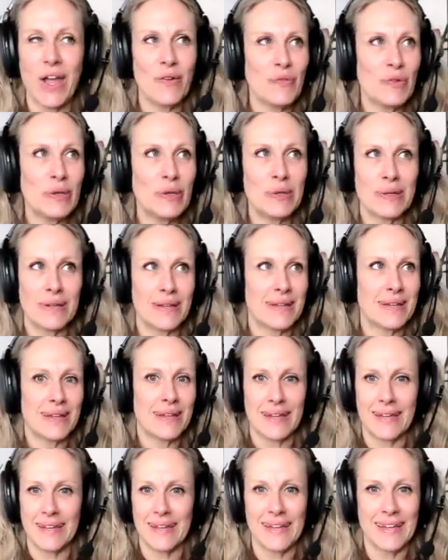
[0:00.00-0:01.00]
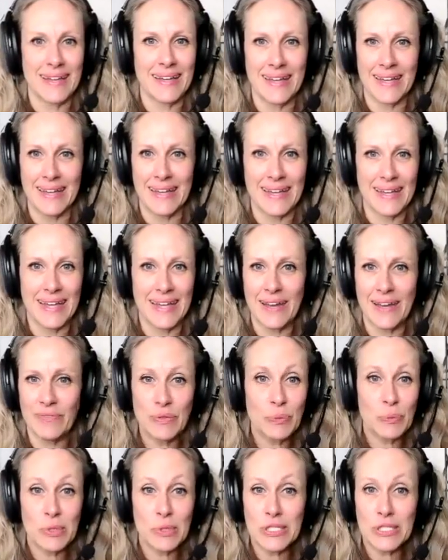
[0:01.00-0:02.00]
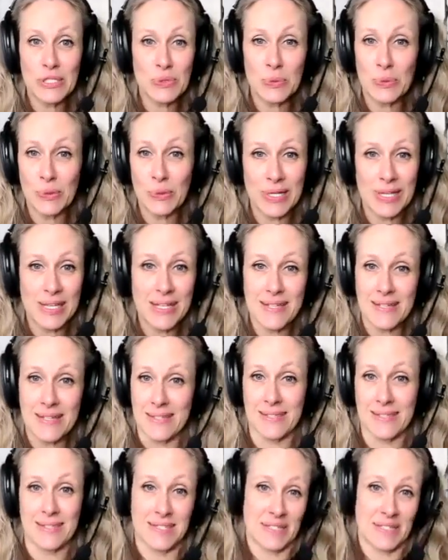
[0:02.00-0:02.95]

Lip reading: Every everyone's story is.